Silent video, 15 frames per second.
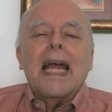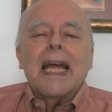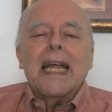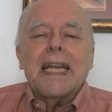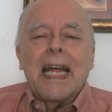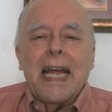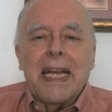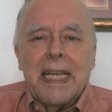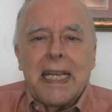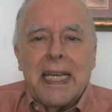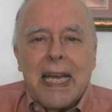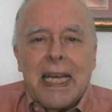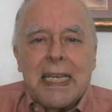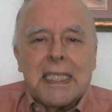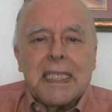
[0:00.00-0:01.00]
In any
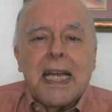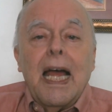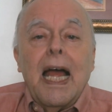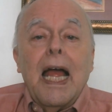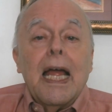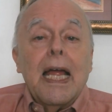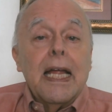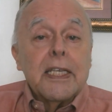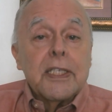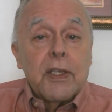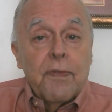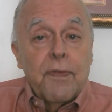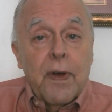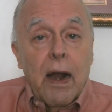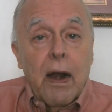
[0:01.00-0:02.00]
case,
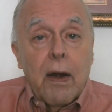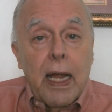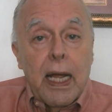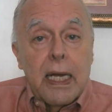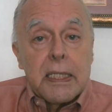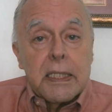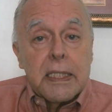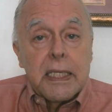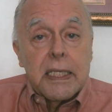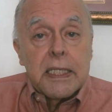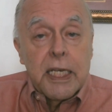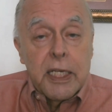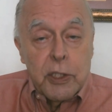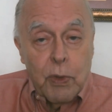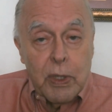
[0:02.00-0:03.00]
insofar as the
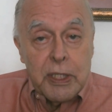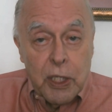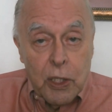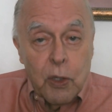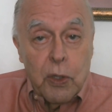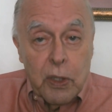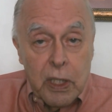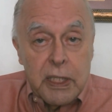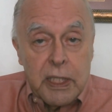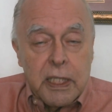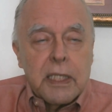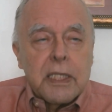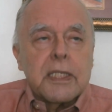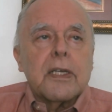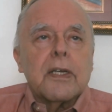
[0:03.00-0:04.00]
situation locally is
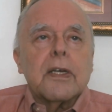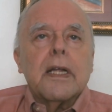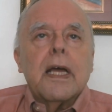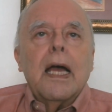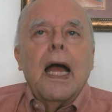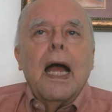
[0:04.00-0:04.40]
concerned,